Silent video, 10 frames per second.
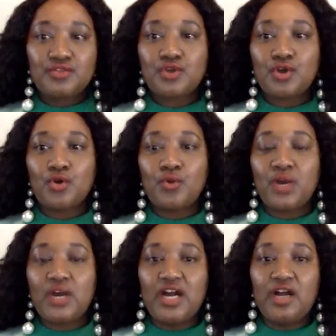So
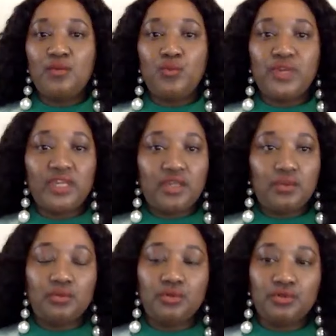we
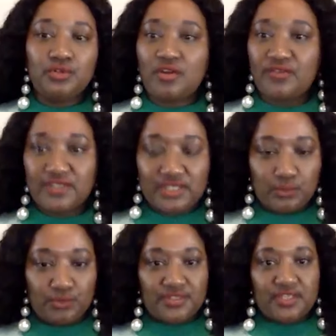will obviously
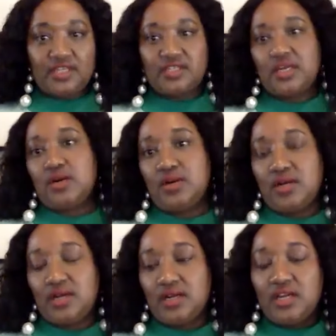send
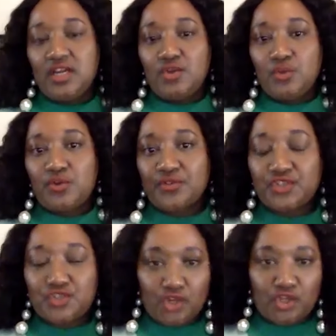we've got
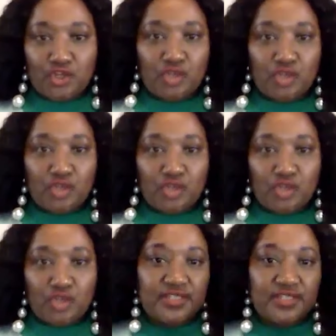this document that
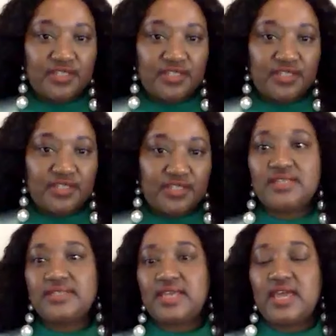explains our
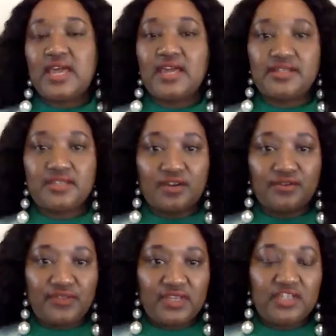process and
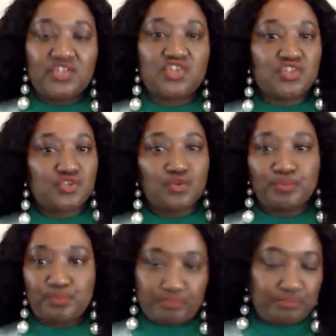our fees, just, you know,
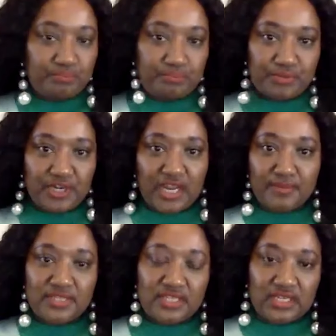
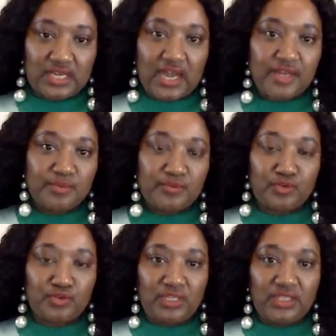preempting the client before
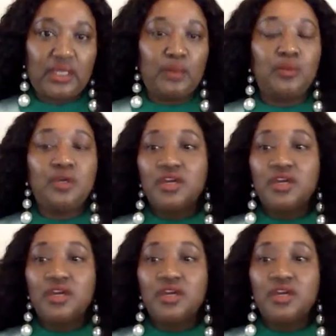you meet them.